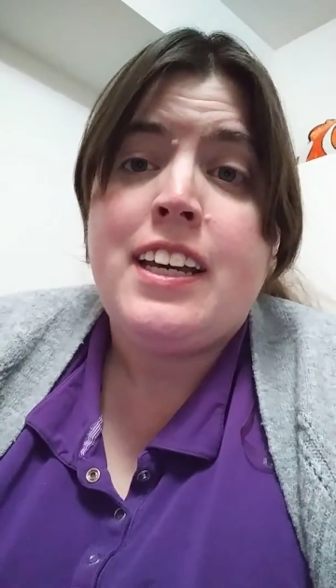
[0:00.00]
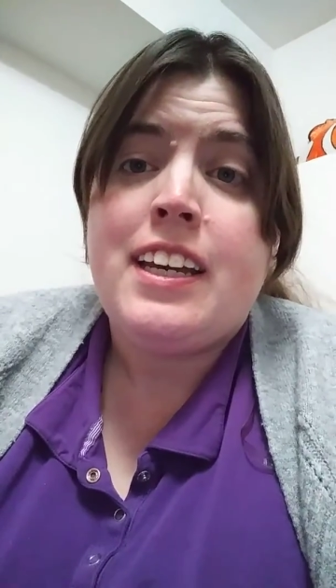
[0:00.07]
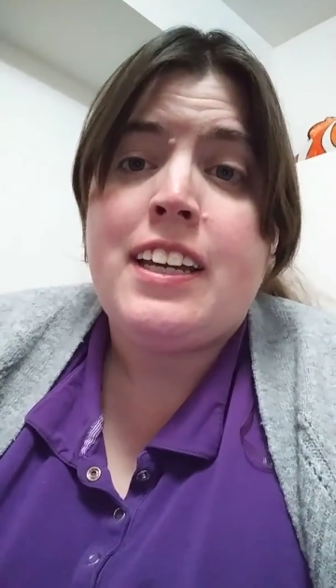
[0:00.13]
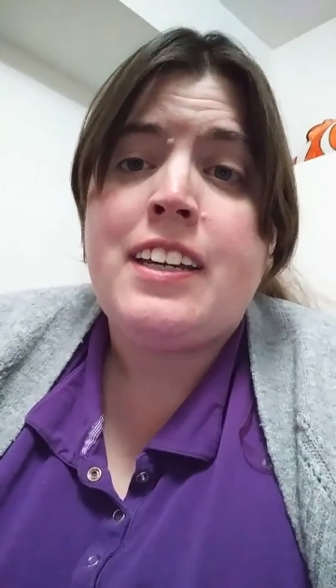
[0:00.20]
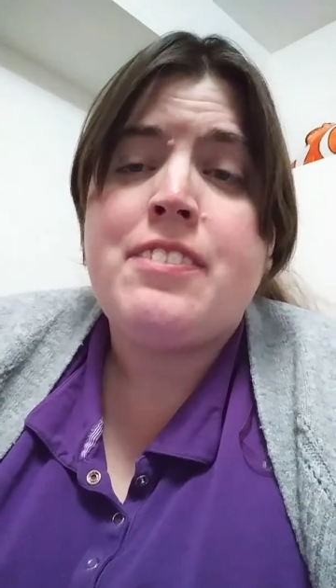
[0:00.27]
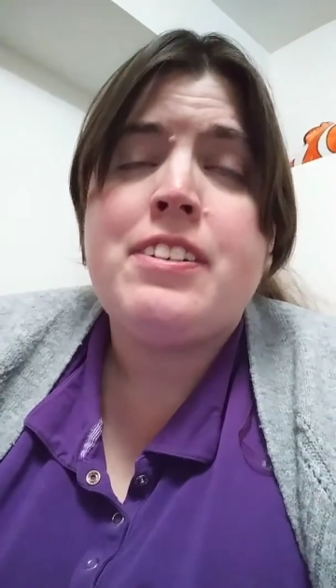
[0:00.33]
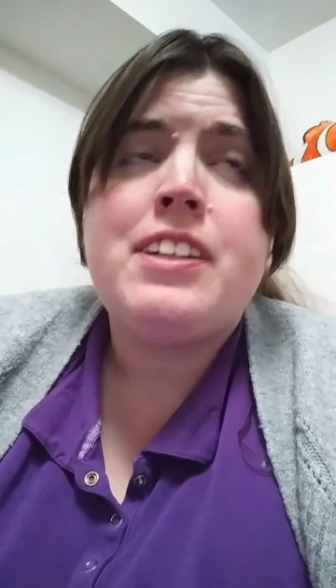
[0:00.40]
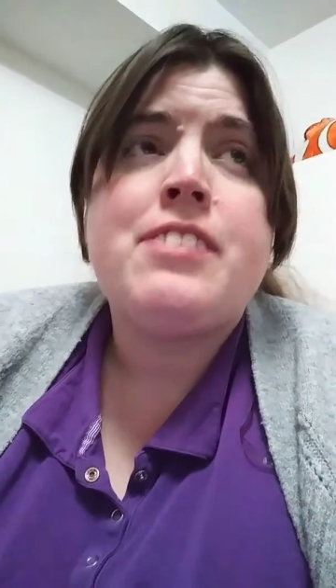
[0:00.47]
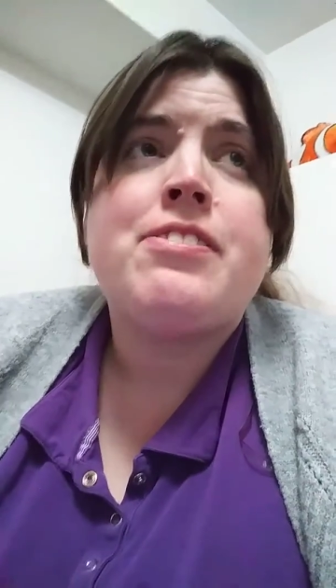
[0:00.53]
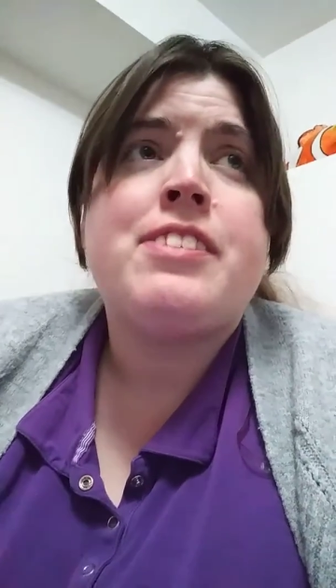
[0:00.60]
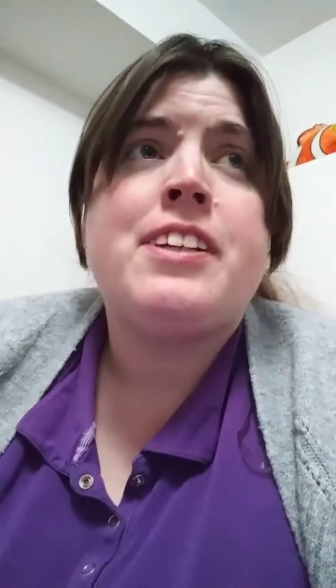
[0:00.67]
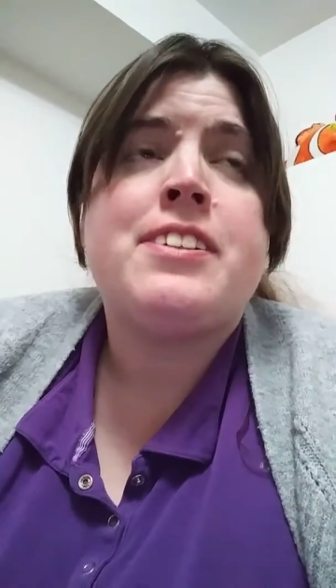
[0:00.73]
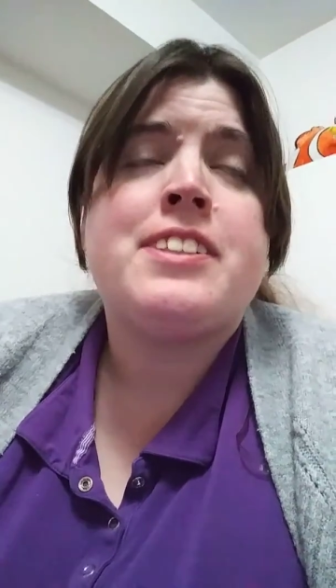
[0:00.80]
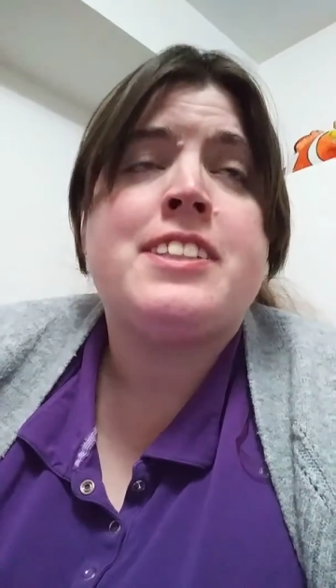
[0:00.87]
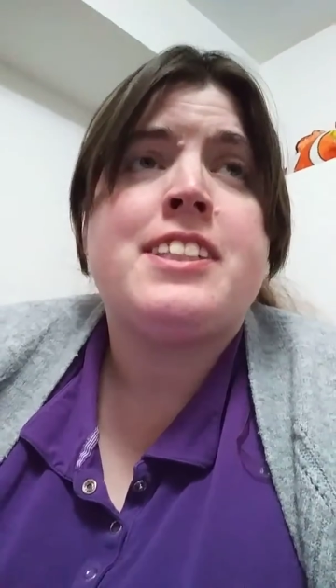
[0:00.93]
Even if
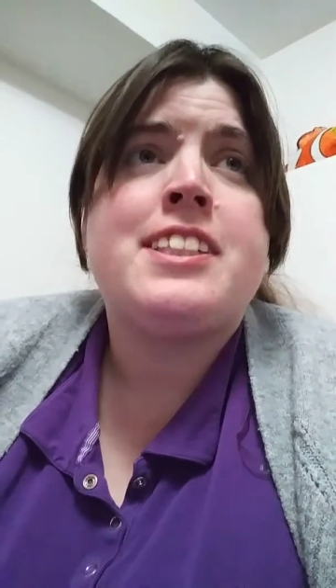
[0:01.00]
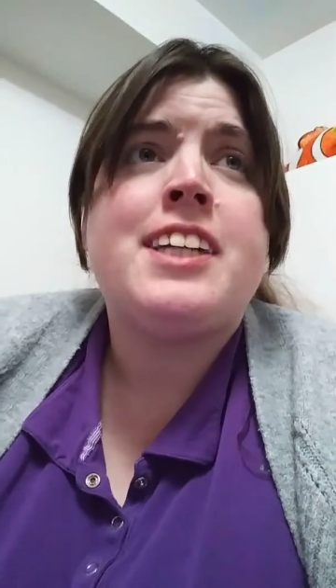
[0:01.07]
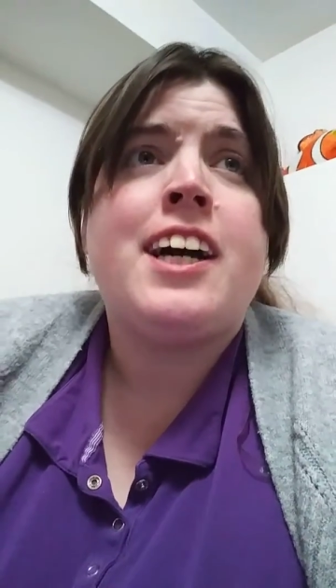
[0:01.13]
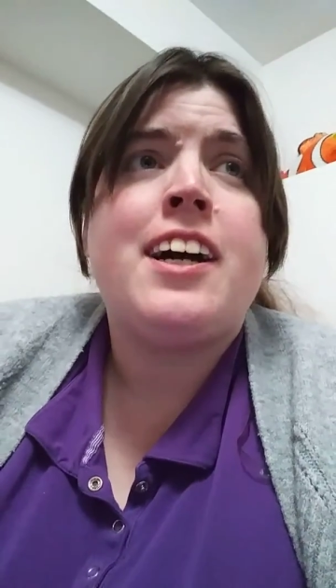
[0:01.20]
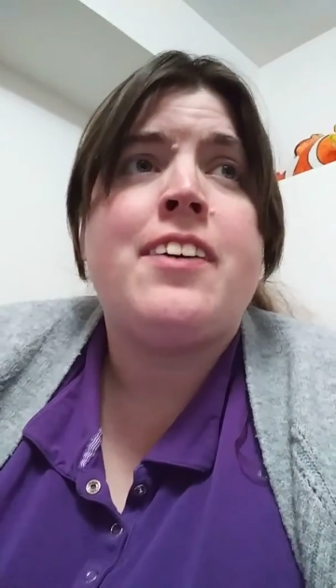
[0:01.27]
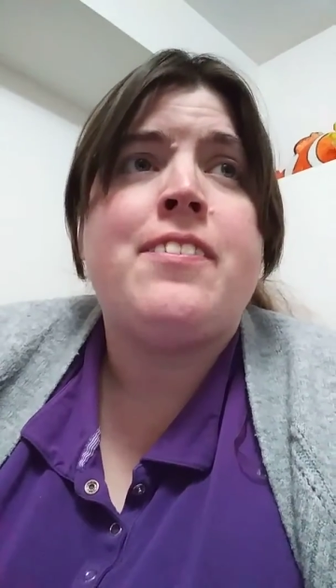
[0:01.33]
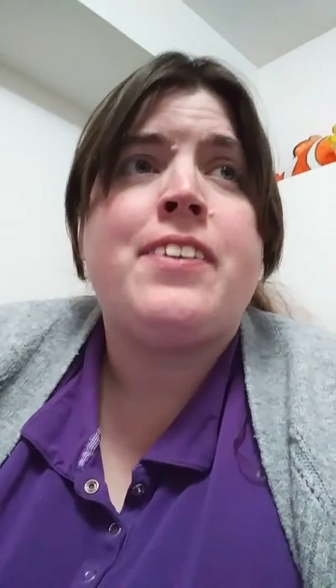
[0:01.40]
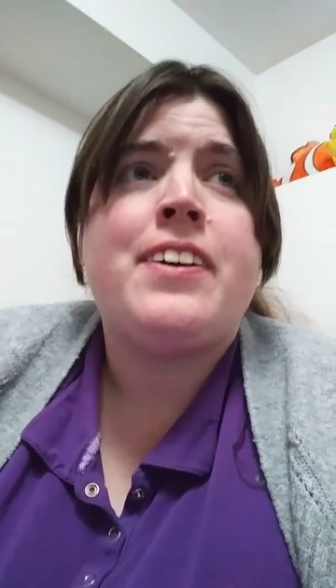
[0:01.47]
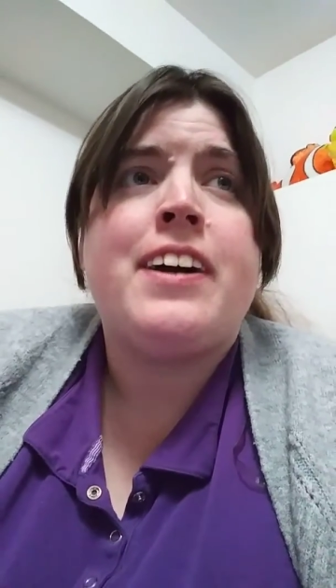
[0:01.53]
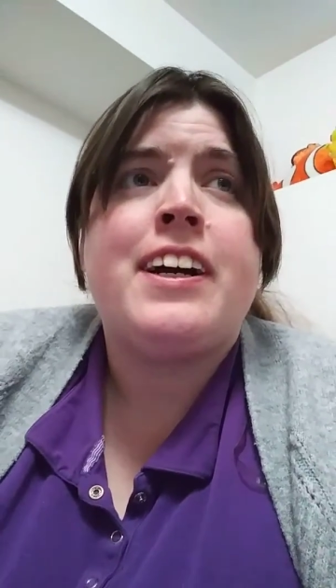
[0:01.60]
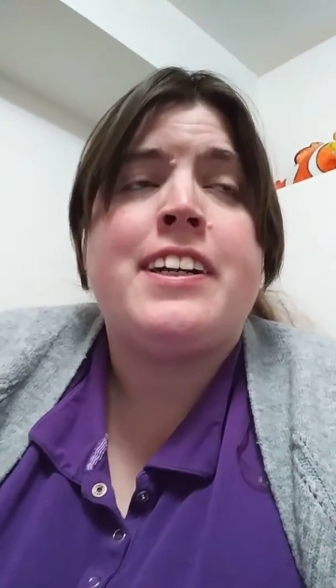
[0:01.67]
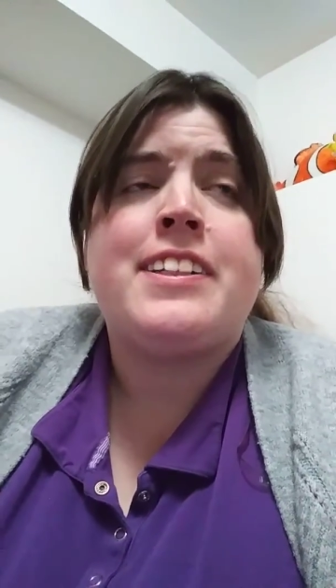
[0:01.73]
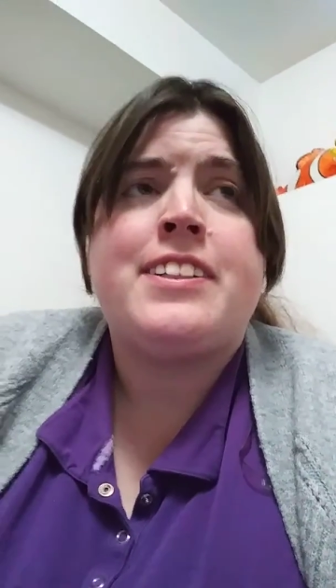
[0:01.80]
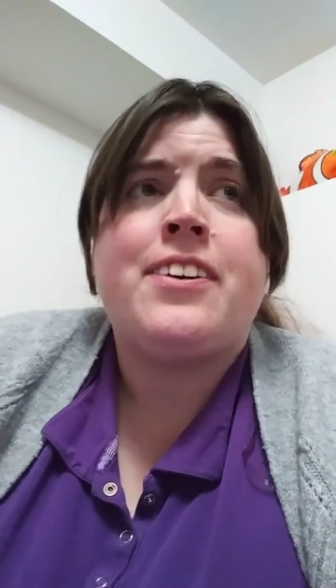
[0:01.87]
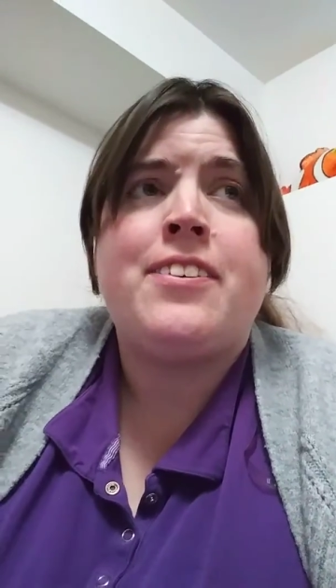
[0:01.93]
there's a time where I
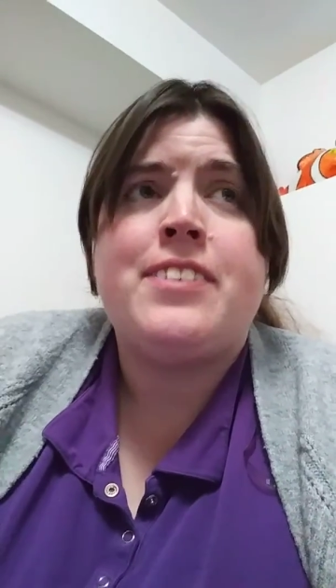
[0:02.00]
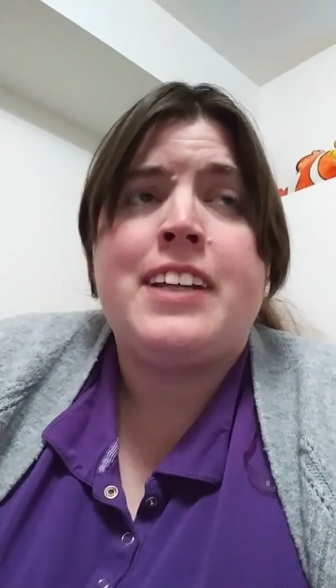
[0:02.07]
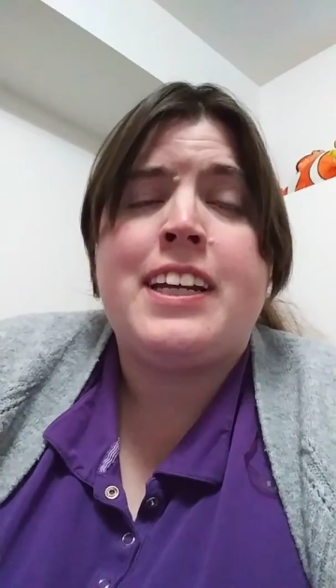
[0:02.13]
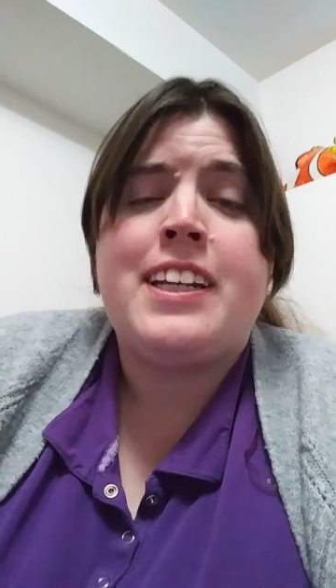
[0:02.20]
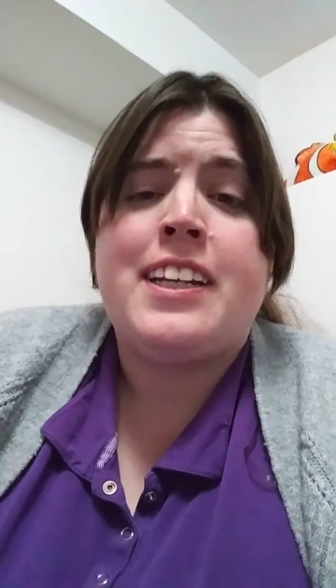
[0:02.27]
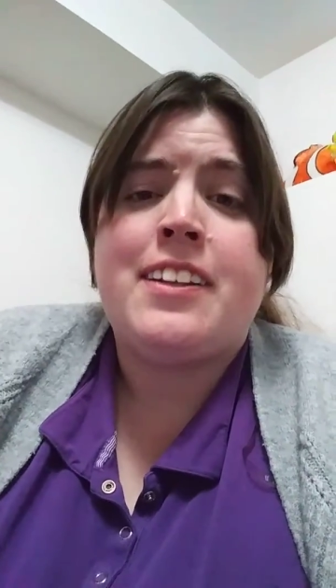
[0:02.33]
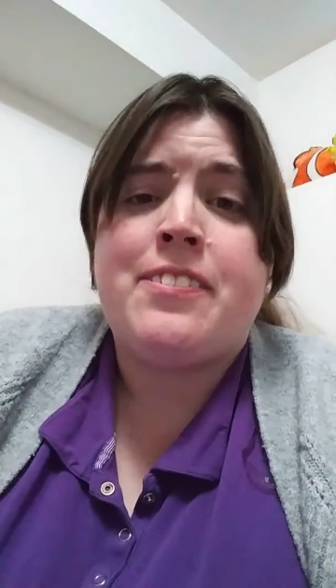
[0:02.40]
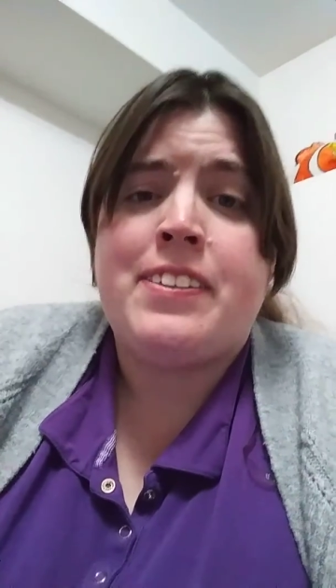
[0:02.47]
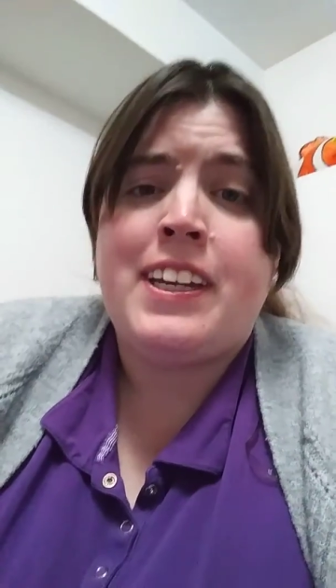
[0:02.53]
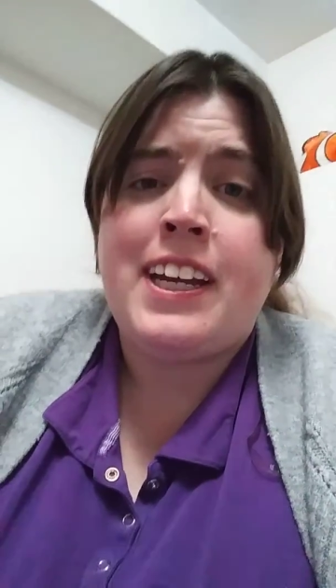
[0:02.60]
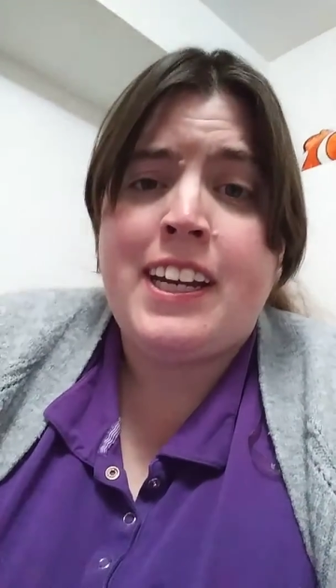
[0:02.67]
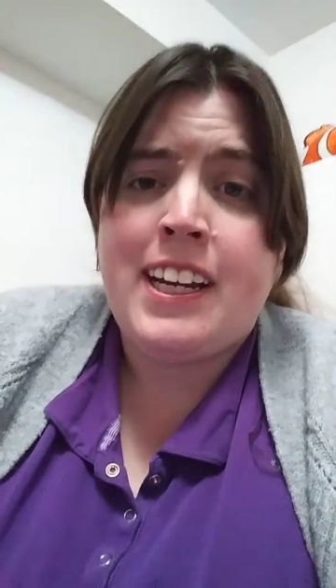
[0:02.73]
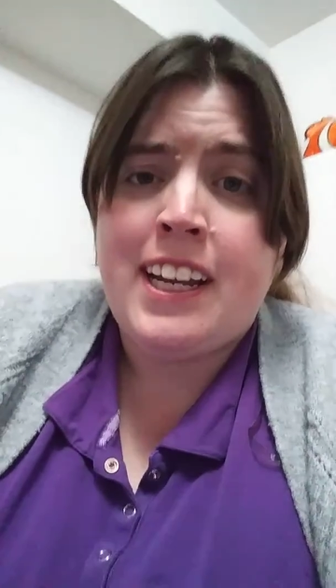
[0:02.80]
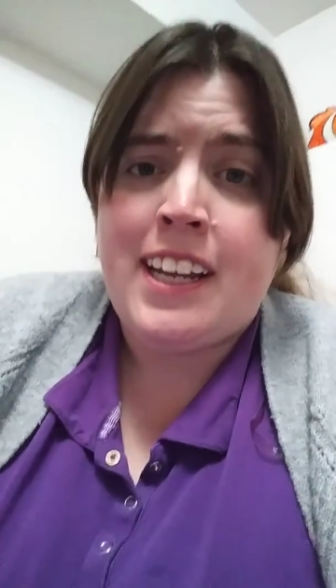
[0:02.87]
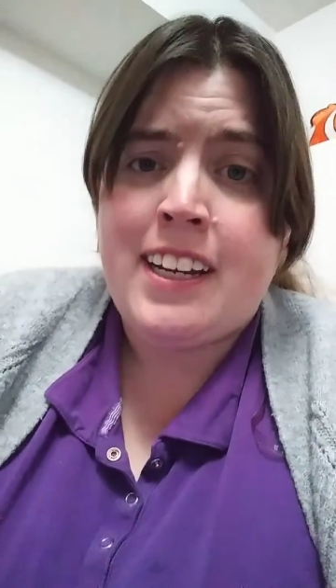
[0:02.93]
don't end up
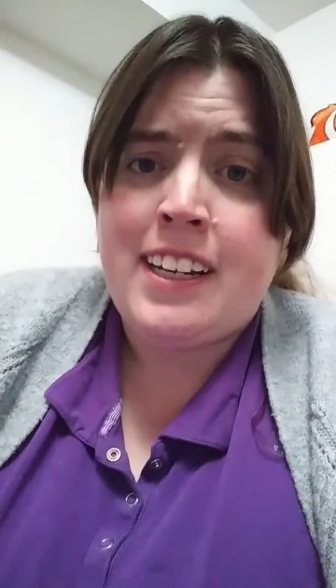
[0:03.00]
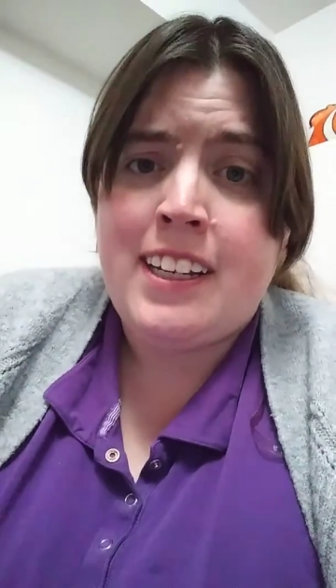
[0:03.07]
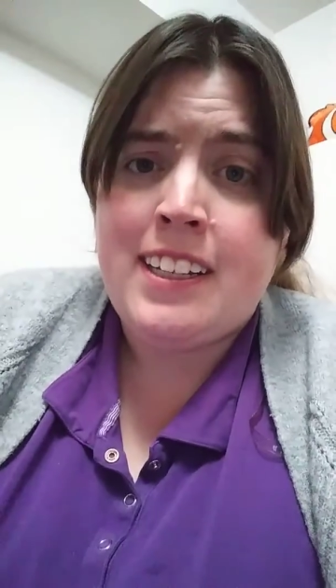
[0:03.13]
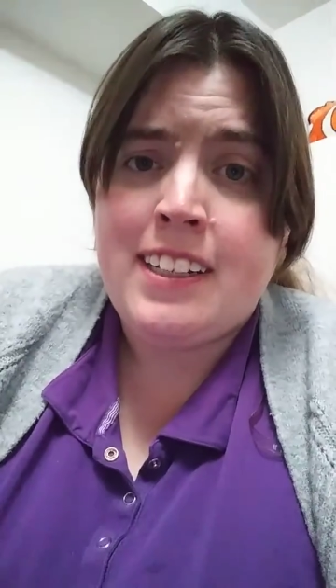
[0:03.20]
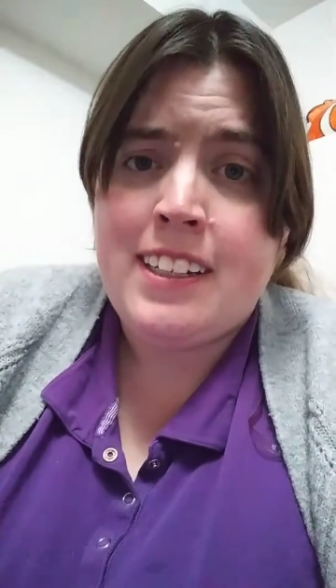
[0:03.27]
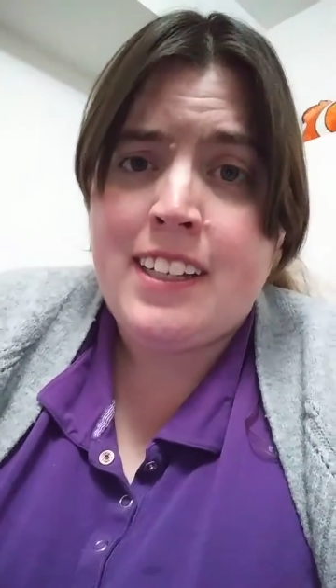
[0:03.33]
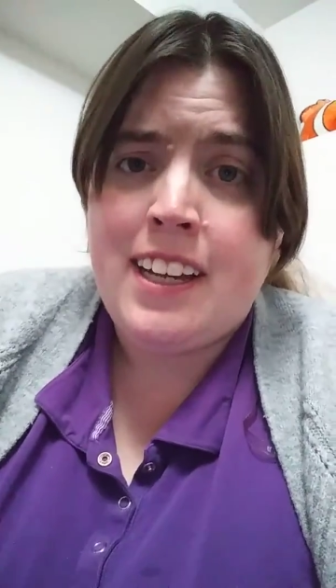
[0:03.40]
getting any,